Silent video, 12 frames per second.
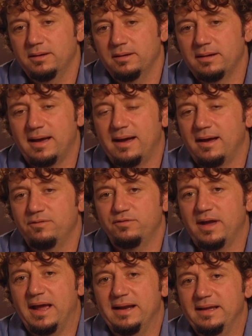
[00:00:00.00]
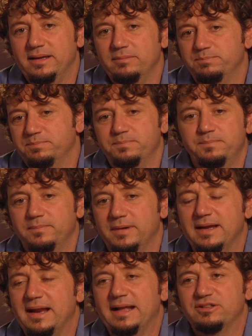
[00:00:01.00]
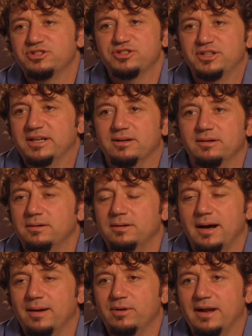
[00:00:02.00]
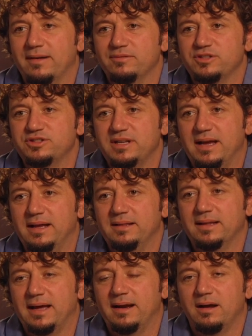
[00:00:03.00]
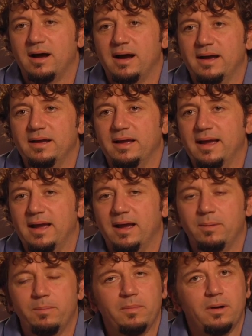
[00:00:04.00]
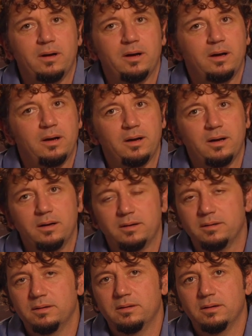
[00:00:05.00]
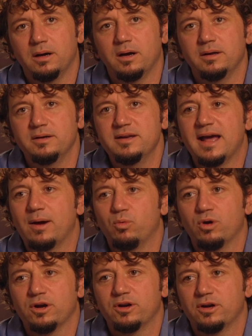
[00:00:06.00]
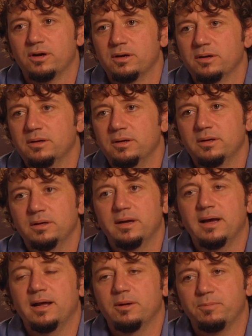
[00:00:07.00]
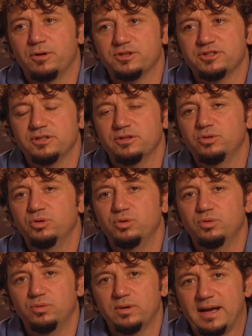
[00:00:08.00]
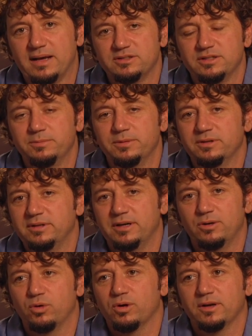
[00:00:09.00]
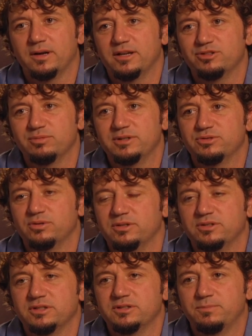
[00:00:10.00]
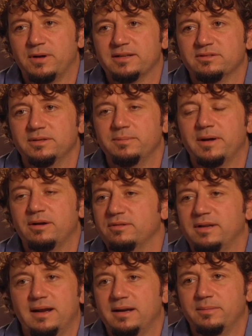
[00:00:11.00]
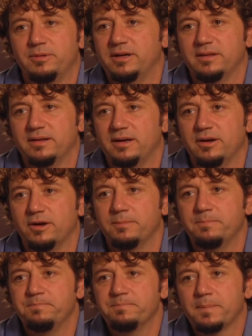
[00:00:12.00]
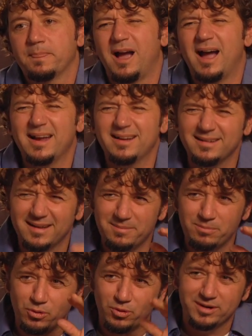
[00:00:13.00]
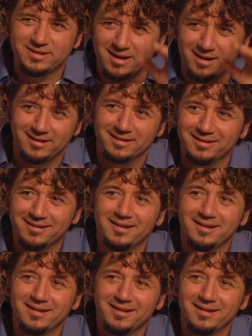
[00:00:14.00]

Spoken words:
have any innate skill, I would have to say that I am a networker and a person who has the ability to organize resources practically better than anybody that I know. I can get more done